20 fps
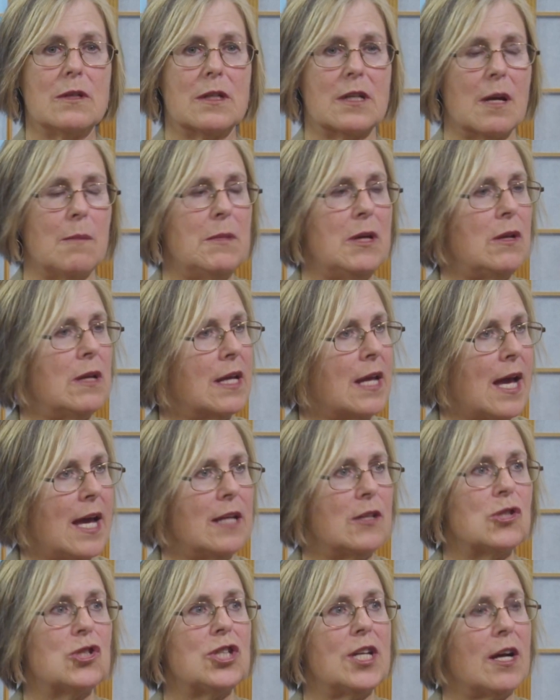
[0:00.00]

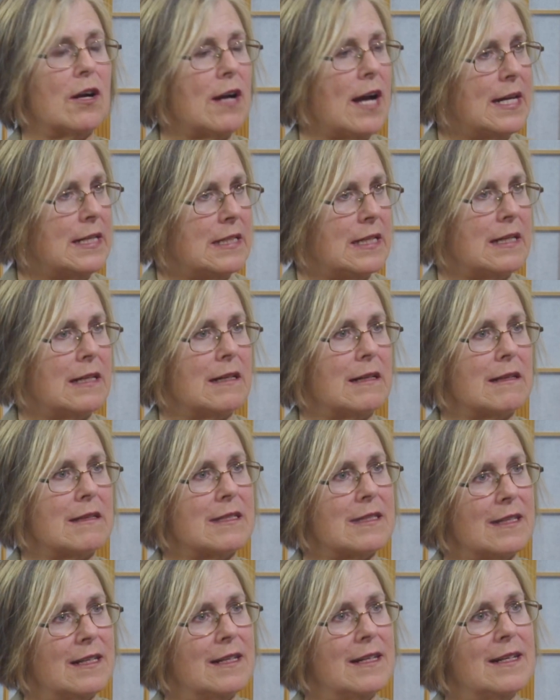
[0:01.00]
communicate and share
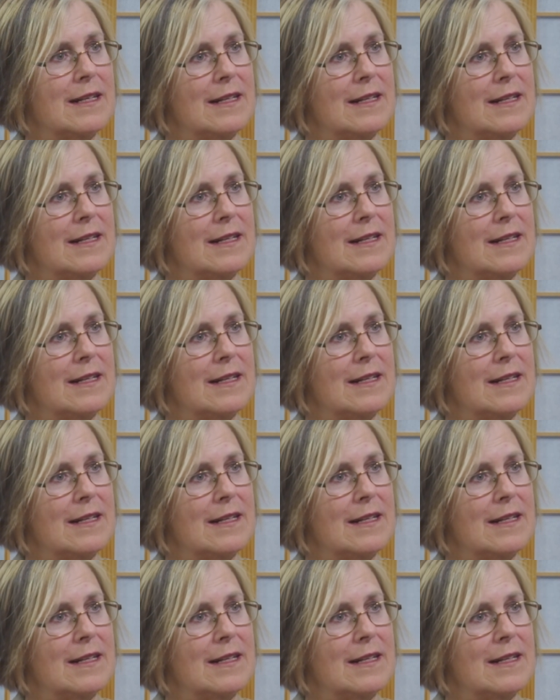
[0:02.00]
ideas.